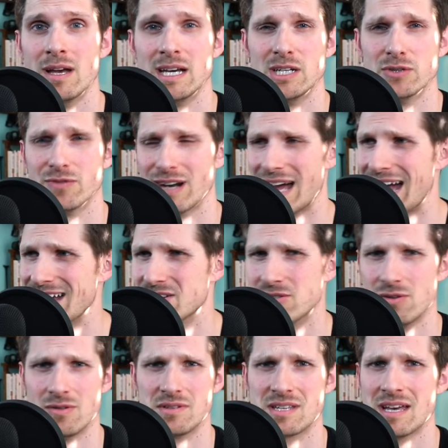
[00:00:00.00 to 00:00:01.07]
Head over to
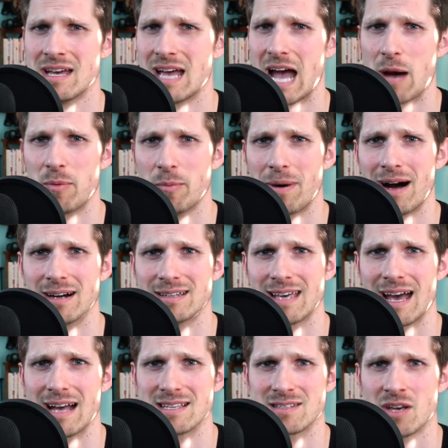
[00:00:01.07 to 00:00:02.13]
iTunes, Apple
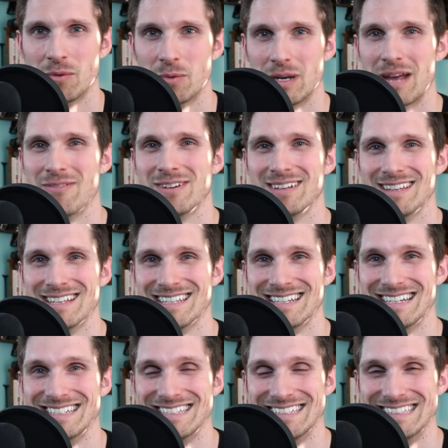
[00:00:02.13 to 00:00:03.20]
Podcasts, whatever you're
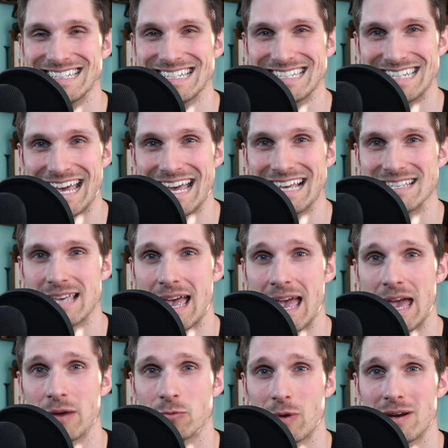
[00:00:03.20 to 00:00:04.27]
listening to these days,
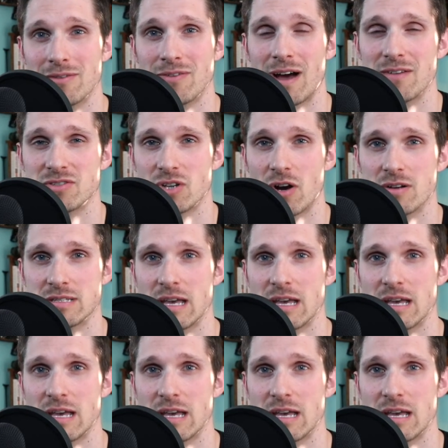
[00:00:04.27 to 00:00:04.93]
and rate five stars.